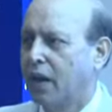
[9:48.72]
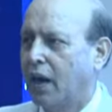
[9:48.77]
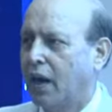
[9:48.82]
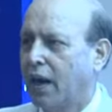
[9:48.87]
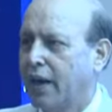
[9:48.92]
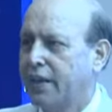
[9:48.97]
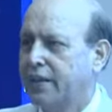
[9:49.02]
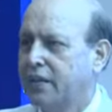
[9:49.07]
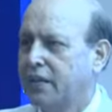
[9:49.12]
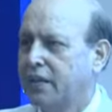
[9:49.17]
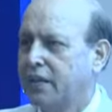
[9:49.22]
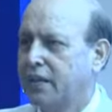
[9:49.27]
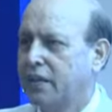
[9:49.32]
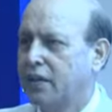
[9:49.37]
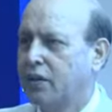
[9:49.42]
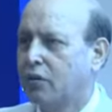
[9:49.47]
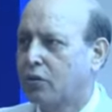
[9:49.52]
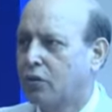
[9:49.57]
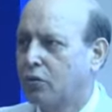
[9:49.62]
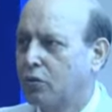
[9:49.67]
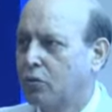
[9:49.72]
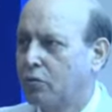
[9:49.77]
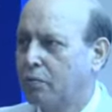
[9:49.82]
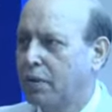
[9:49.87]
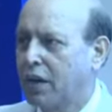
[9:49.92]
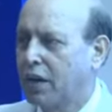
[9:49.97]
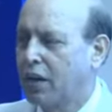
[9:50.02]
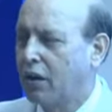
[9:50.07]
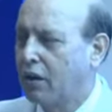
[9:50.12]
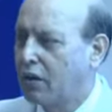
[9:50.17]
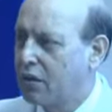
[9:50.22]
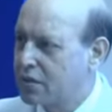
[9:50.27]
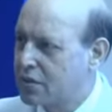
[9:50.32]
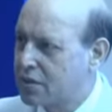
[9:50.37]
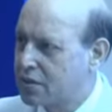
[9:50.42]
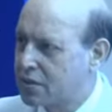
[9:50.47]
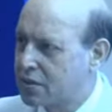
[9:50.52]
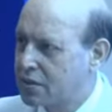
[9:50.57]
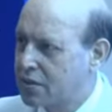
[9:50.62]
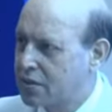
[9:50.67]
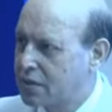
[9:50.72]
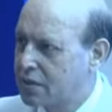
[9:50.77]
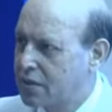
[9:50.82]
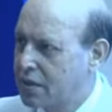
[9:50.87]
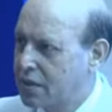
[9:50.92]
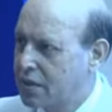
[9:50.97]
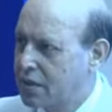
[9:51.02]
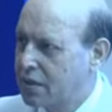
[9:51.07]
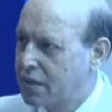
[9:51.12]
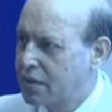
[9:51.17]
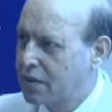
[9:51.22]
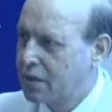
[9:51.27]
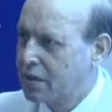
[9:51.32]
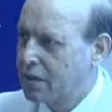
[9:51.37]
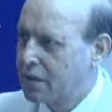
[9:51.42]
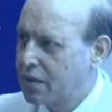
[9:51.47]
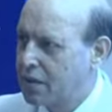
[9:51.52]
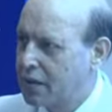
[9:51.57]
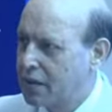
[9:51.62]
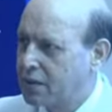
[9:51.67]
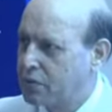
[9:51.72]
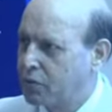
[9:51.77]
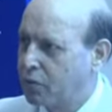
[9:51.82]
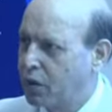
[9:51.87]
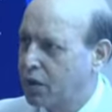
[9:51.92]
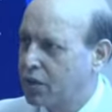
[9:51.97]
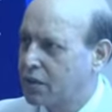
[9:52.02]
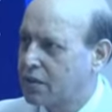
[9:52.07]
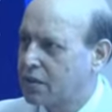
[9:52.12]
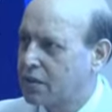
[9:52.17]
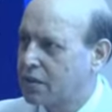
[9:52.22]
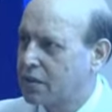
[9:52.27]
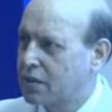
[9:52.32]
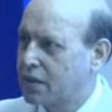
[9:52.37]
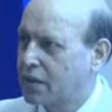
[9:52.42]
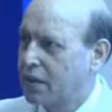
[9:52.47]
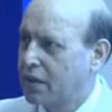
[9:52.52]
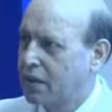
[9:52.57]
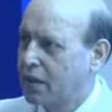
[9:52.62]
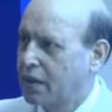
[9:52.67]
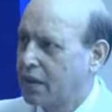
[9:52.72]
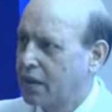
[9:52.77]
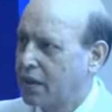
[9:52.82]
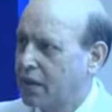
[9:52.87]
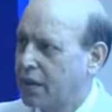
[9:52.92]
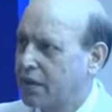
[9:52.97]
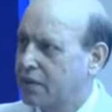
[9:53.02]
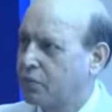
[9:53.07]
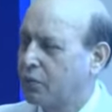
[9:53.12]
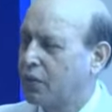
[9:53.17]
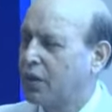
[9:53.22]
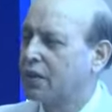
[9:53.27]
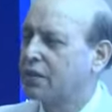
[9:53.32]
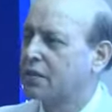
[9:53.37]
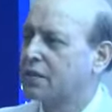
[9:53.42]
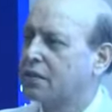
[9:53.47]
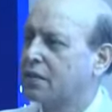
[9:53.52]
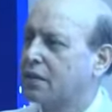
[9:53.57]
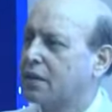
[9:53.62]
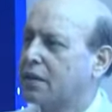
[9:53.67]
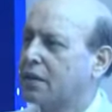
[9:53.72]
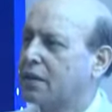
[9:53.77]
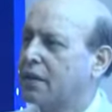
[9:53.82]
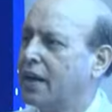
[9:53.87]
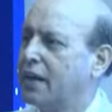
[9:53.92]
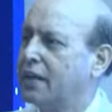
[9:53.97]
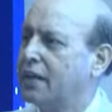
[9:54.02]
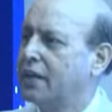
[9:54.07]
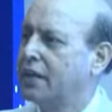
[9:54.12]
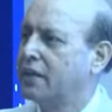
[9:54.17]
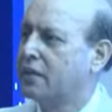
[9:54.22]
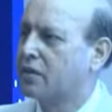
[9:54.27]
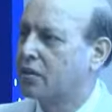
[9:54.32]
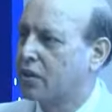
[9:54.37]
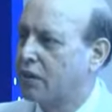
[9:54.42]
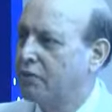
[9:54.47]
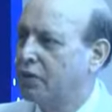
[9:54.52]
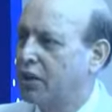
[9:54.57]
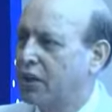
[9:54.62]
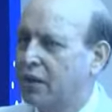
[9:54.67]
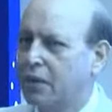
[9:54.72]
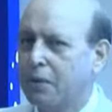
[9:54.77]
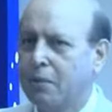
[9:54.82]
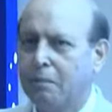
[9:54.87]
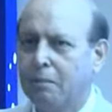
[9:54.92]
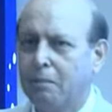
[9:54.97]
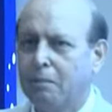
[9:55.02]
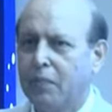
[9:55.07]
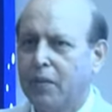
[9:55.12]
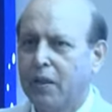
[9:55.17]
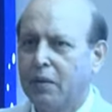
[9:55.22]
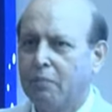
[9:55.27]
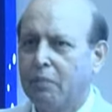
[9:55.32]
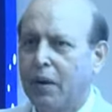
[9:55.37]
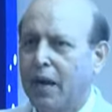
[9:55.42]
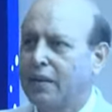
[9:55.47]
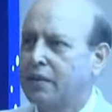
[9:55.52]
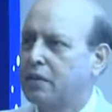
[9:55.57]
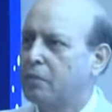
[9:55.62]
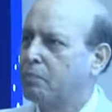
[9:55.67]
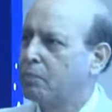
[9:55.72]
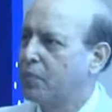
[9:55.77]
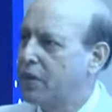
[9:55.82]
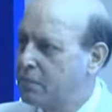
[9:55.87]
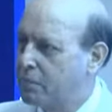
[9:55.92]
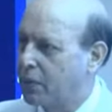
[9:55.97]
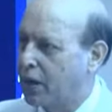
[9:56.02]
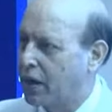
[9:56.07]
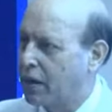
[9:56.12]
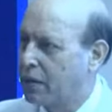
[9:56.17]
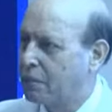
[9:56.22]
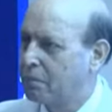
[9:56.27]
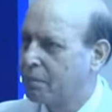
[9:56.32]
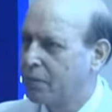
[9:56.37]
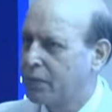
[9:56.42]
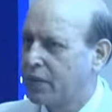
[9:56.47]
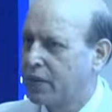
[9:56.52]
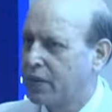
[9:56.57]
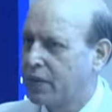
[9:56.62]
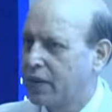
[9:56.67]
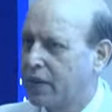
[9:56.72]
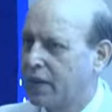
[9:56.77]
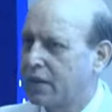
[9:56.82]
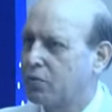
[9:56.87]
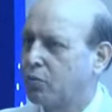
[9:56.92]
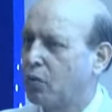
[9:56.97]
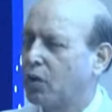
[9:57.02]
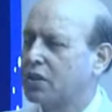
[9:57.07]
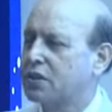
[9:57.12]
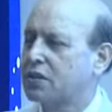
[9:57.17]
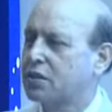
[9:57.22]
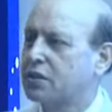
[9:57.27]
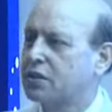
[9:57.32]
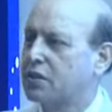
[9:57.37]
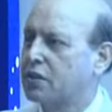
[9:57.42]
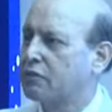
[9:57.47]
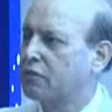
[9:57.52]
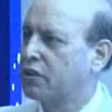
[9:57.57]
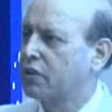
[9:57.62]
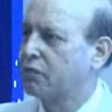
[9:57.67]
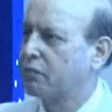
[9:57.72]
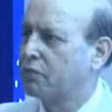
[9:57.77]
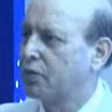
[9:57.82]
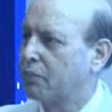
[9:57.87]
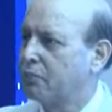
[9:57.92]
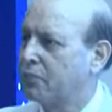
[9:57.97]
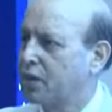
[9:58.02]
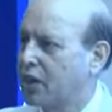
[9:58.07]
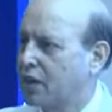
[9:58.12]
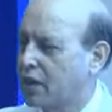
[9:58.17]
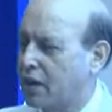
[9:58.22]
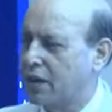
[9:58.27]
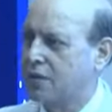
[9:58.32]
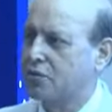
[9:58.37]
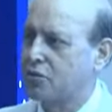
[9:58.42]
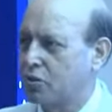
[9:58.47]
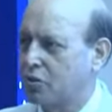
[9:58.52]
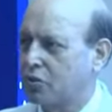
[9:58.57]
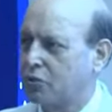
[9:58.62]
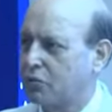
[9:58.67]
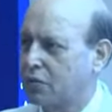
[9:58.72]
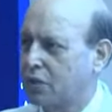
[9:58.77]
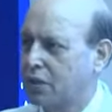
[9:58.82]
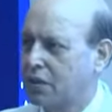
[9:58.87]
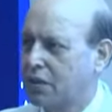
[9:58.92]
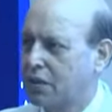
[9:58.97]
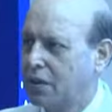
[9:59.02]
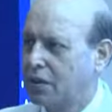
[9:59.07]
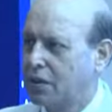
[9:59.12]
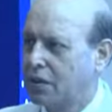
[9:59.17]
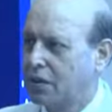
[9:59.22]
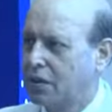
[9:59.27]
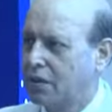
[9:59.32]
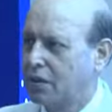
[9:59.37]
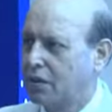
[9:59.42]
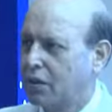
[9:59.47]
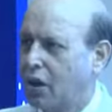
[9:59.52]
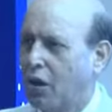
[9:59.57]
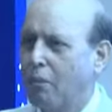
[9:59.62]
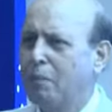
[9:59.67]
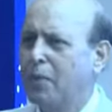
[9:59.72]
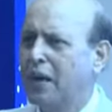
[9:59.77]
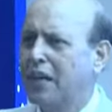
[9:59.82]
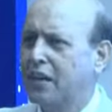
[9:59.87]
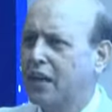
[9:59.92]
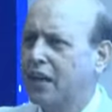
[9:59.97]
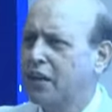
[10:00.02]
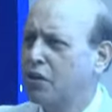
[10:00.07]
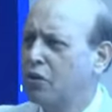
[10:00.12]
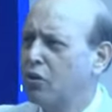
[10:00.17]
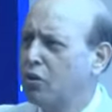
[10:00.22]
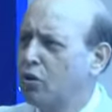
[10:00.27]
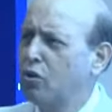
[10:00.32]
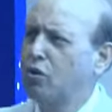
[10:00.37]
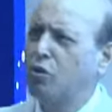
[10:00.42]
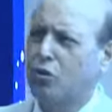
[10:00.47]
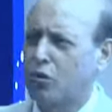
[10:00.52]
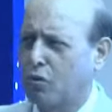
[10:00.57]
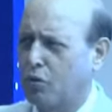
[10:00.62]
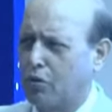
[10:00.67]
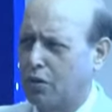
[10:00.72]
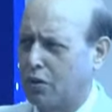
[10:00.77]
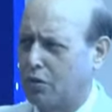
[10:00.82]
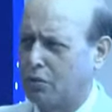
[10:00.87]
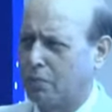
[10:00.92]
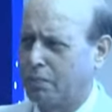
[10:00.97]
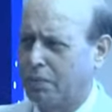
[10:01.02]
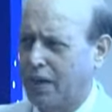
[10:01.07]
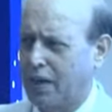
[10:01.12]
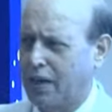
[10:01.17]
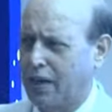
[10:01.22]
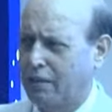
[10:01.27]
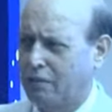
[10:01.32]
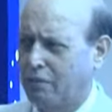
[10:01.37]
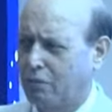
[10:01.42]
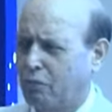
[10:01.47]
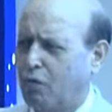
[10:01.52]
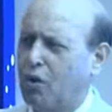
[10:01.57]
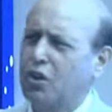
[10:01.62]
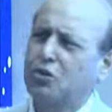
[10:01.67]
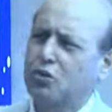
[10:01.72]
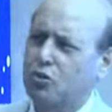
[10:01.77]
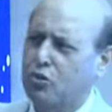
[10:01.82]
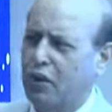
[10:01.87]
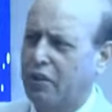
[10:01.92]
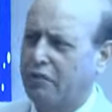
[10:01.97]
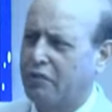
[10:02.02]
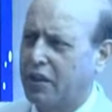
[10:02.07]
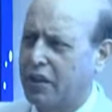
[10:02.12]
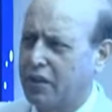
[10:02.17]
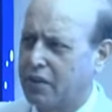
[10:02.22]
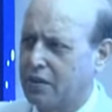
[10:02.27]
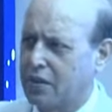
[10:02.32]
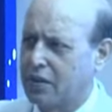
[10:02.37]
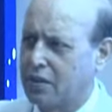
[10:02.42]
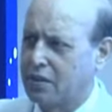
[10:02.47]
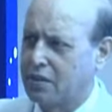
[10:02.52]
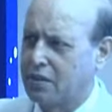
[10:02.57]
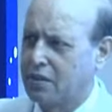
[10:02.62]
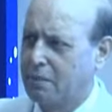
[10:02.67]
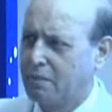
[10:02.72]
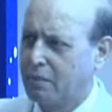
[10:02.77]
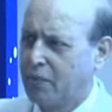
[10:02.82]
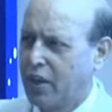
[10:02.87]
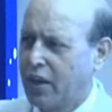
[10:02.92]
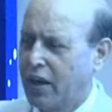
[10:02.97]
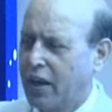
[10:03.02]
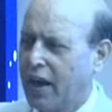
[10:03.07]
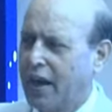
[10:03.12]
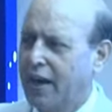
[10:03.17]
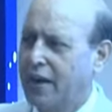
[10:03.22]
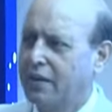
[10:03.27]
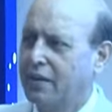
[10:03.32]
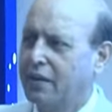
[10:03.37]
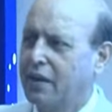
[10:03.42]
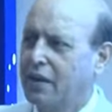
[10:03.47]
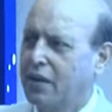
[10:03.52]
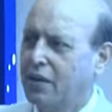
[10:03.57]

IT grew because it was really driven by the people. It was driven from the grassroots. Government had no role to play whatsoever in this. And